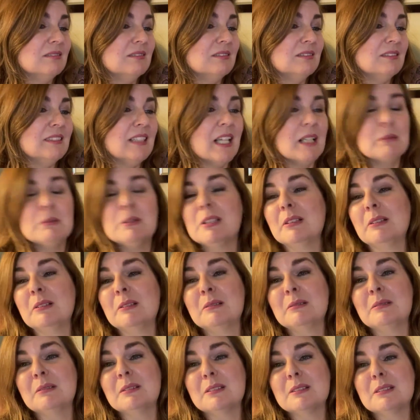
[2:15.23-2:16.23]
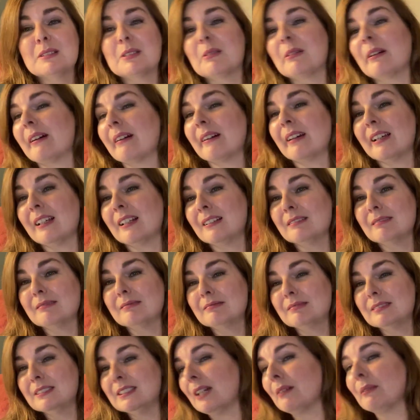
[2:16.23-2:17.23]
Neptune
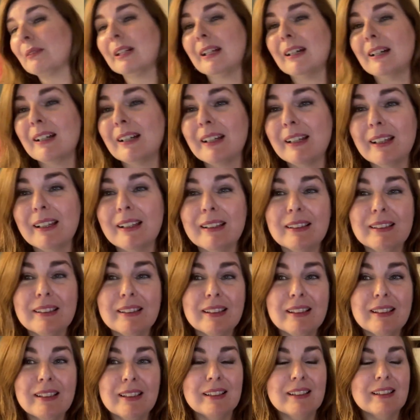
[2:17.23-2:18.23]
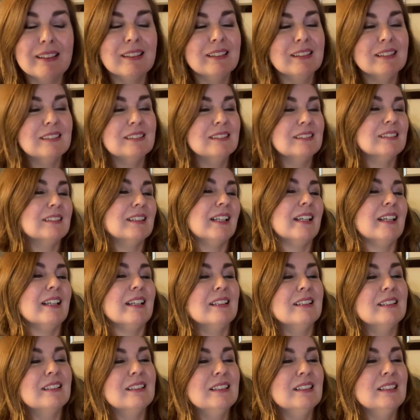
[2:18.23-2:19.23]
squaring Gemini. Yeah,
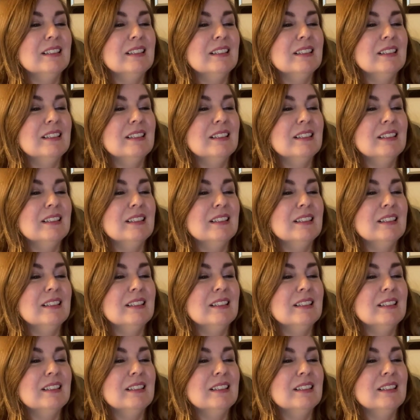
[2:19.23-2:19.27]
okay.